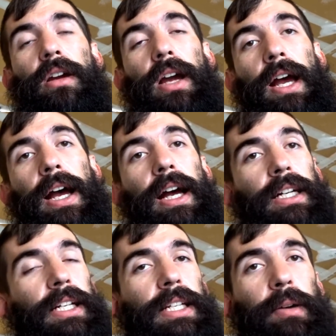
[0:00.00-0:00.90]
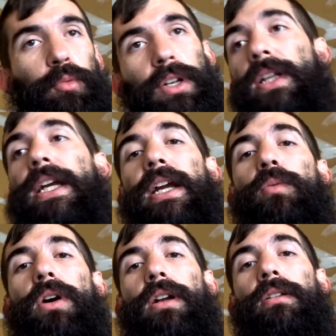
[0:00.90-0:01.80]
because I really need
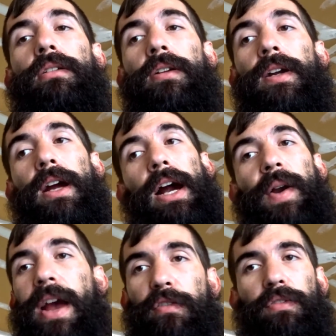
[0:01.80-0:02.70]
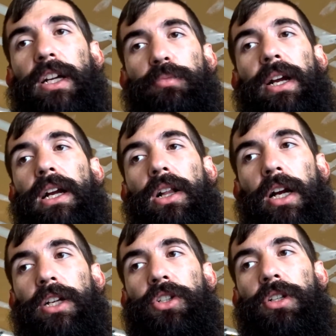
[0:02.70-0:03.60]
one. I already have a flex plate and
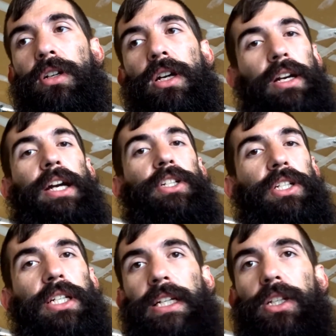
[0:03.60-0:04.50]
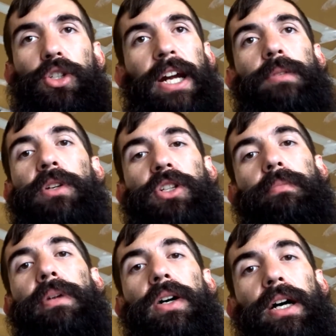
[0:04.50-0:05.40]
clutch. I just need transmission
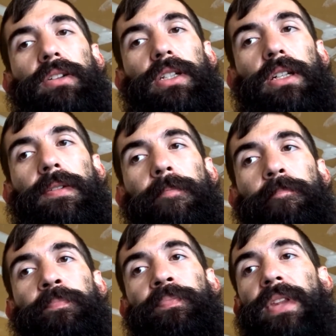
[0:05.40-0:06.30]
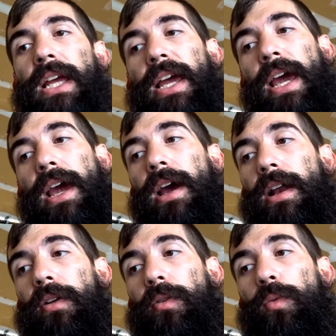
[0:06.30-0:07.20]
and bell housing,
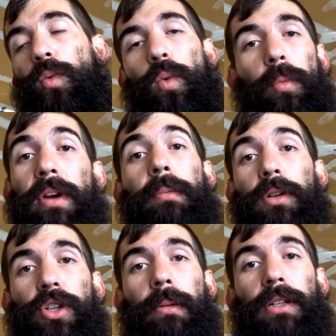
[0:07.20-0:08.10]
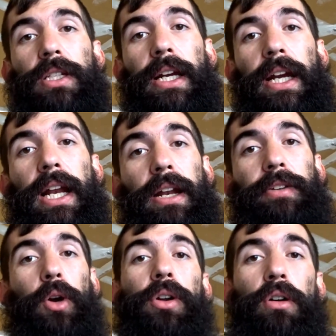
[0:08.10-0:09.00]
and we'll be able to drop this thing in.
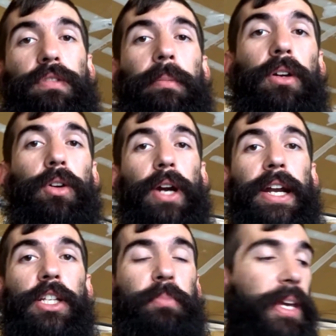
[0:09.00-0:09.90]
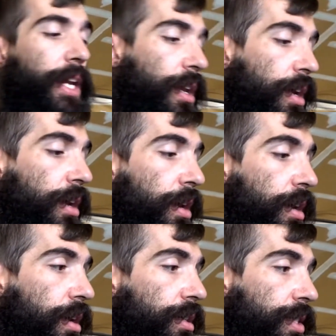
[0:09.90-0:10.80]
Don't know if I'm gonna go granny speed
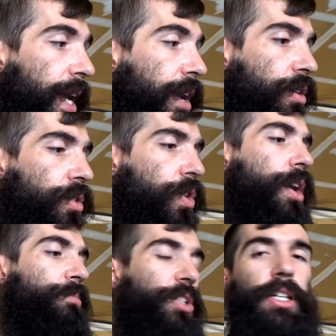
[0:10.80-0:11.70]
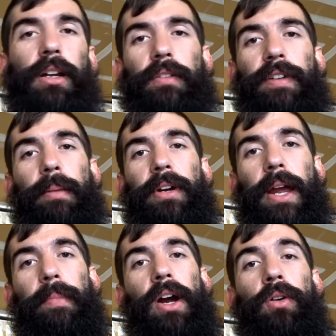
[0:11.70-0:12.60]
set or I'm just gonna
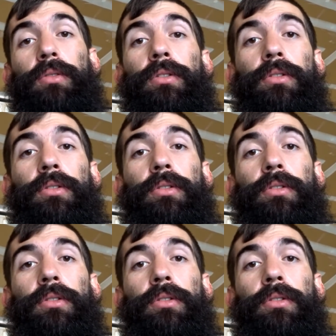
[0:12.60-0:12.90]
fabricate my own